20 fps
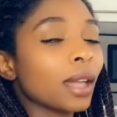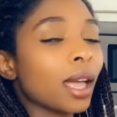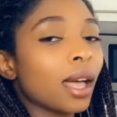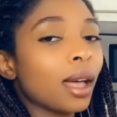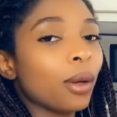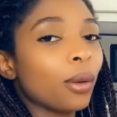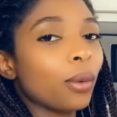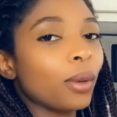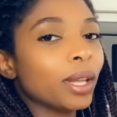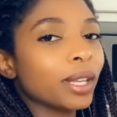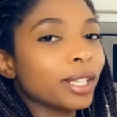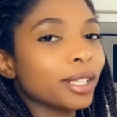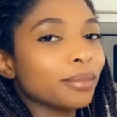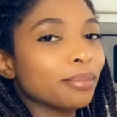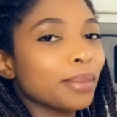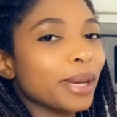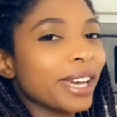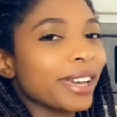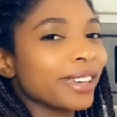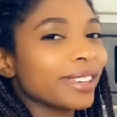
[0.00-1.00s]
welcome
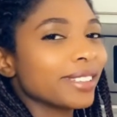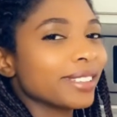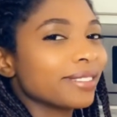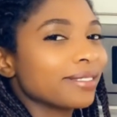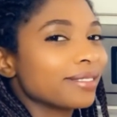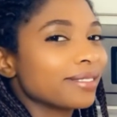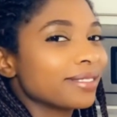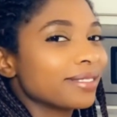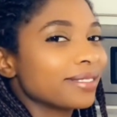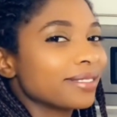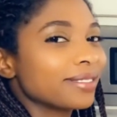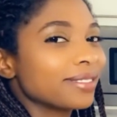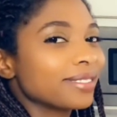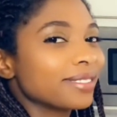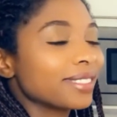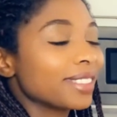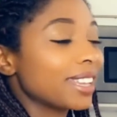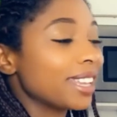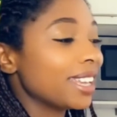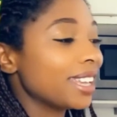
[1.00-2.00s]
back.
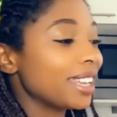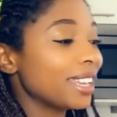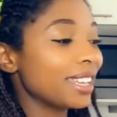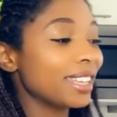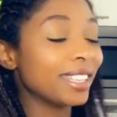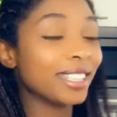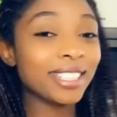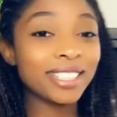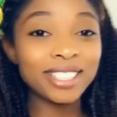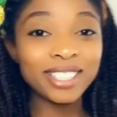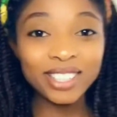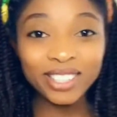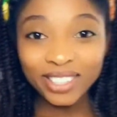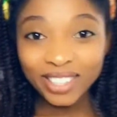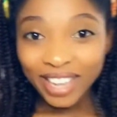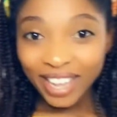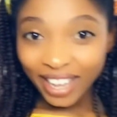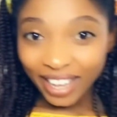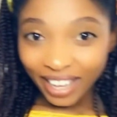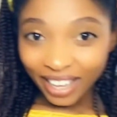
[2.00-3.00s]

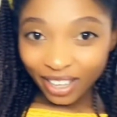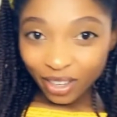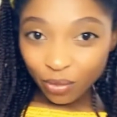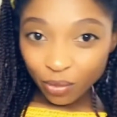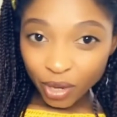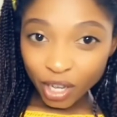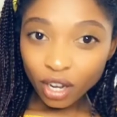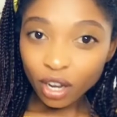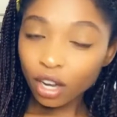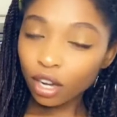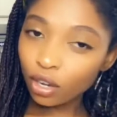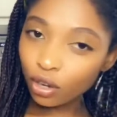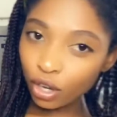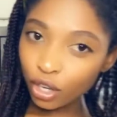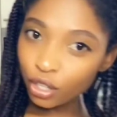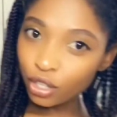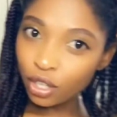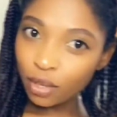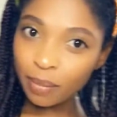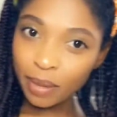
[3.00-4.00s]
Today we are going
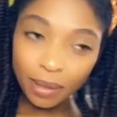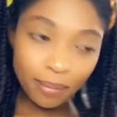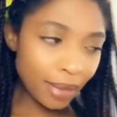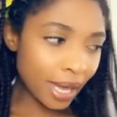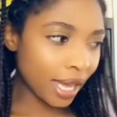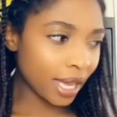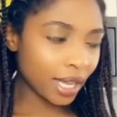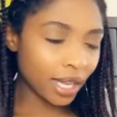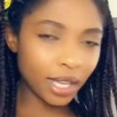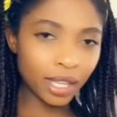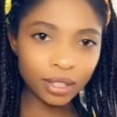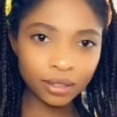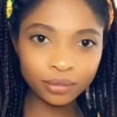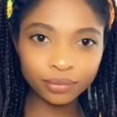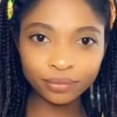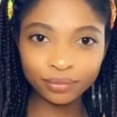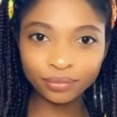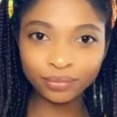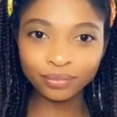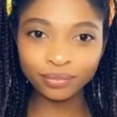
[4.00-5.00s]
to be making
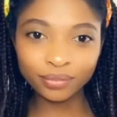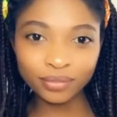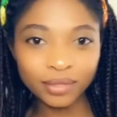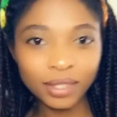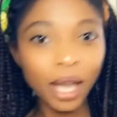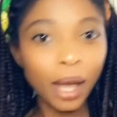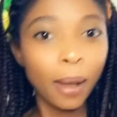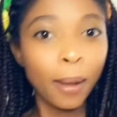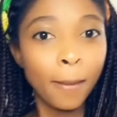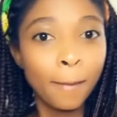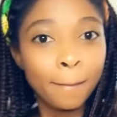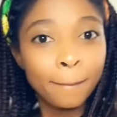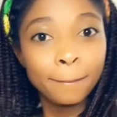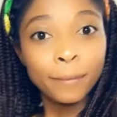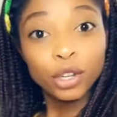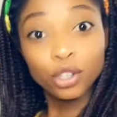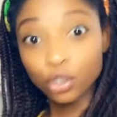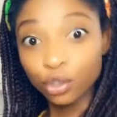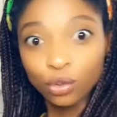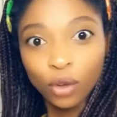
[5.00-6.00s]

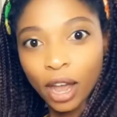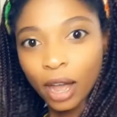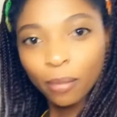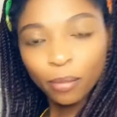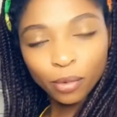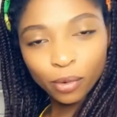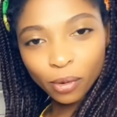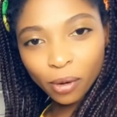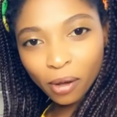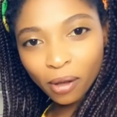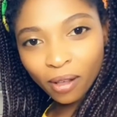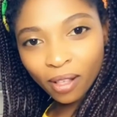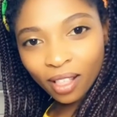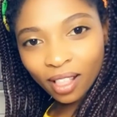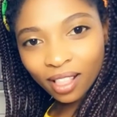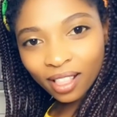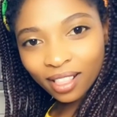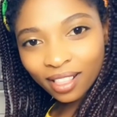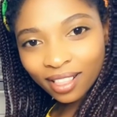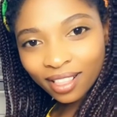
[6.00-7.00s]
drum roll.
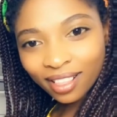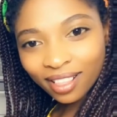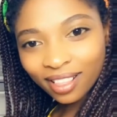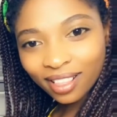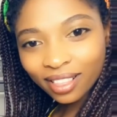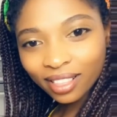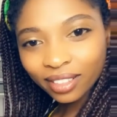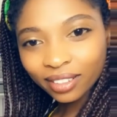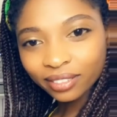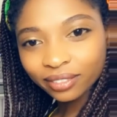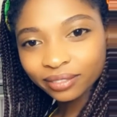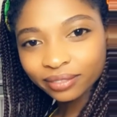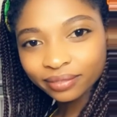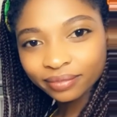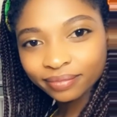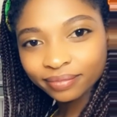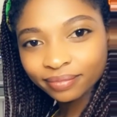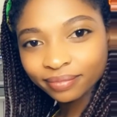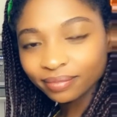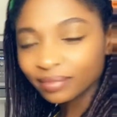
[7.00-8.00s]

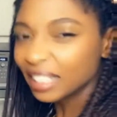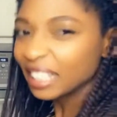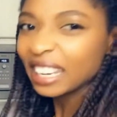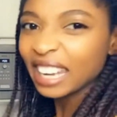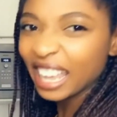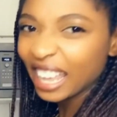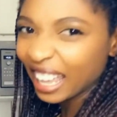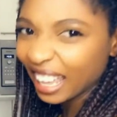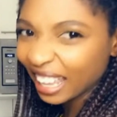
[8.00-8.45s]
Nah,